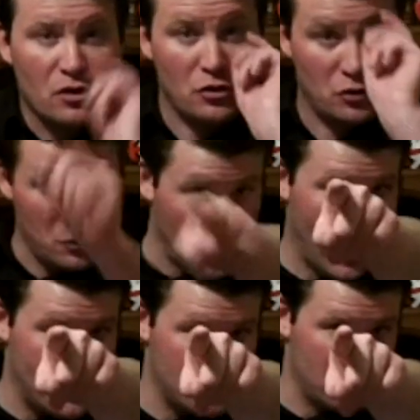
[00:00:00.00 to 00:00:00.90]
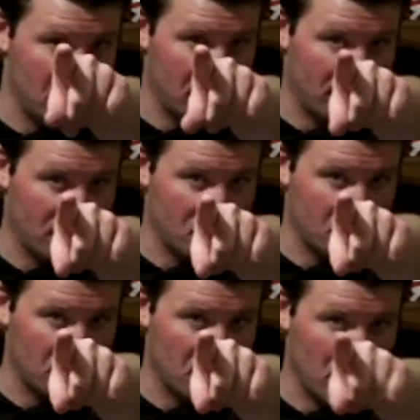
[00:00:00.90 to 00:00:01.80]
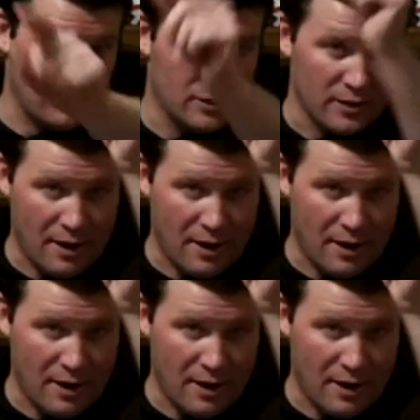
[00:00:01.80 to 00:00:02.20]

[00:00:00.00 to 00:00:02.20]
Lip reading: you guys will be the first one to know.